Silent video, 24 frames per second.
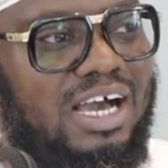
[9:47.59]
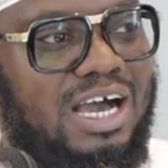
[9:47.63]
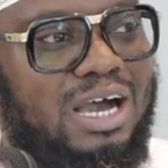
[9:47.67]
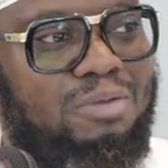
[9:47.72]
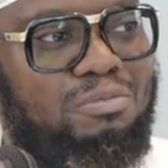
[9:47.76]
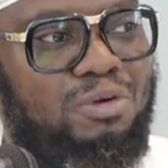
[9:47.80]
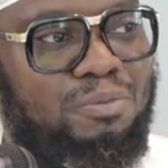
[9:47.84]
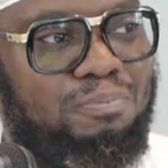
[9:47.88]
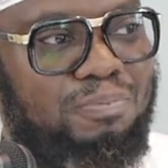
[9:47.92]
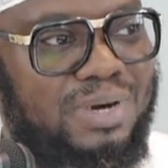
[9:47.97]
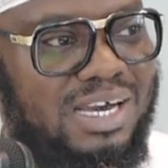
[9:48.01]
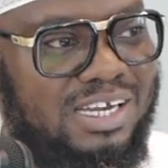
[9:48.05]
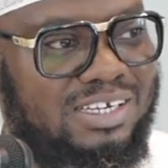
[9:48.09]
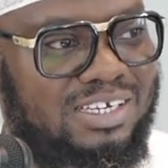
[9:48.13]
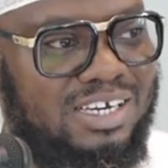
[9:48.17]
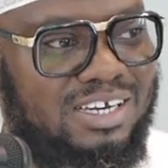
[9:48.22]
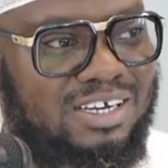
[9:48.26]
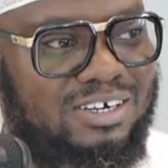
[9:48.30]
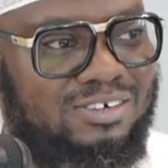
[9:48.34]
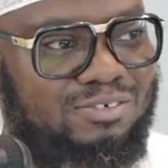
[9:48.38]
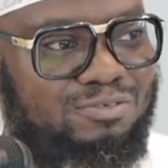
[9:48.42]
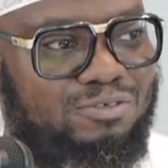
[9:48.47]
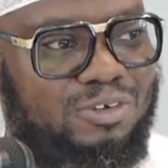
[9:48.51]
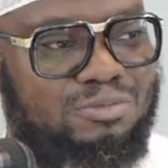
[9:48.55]
Abu
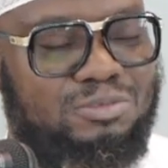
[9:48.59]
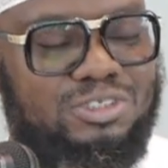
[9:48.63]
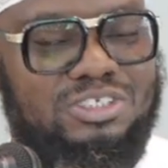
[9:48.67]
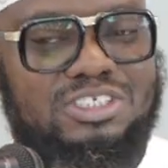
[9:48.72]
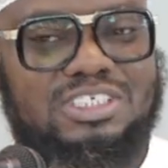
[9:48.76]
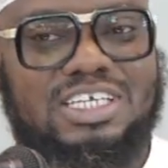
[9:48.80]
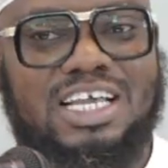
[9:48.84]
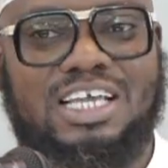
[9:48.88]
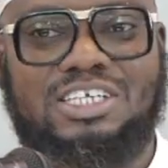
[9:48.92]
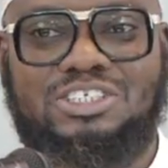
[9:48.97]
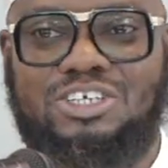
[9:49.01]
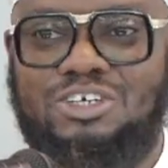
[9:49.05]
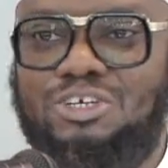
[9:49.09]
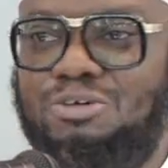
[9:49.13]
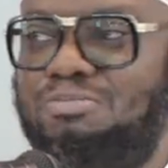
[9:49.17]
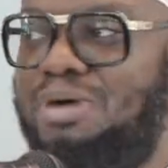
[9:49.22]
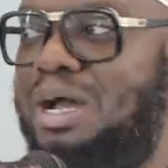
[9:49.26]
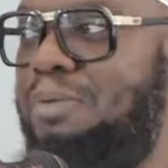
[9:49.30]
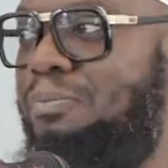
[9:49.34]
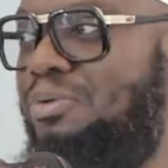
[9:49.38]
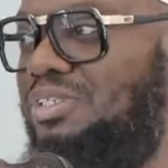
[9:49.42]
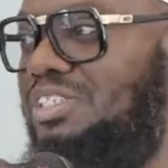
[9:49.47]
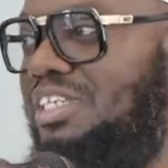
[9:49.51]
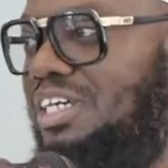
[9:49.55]
Bakr from today is under
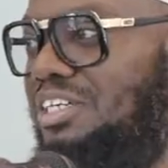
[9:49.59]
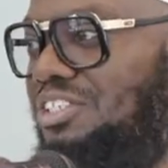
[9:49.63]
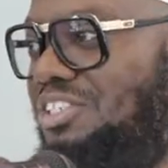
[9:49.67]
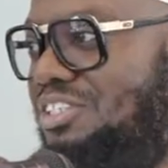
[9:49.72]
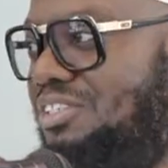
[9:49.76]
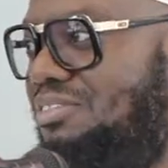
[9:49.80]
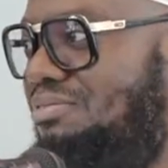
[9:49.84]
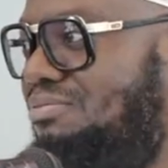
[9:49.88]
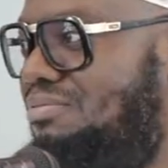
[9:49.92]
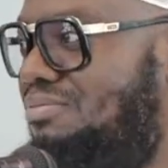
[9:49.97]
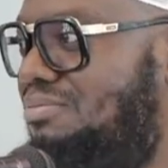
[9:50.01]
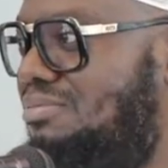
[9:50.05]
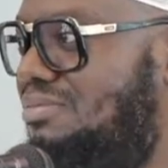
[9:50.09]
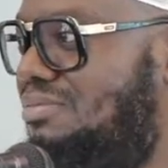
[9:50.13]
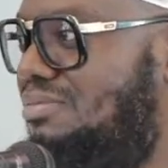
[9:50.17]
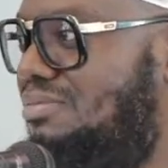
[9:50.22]
my protection.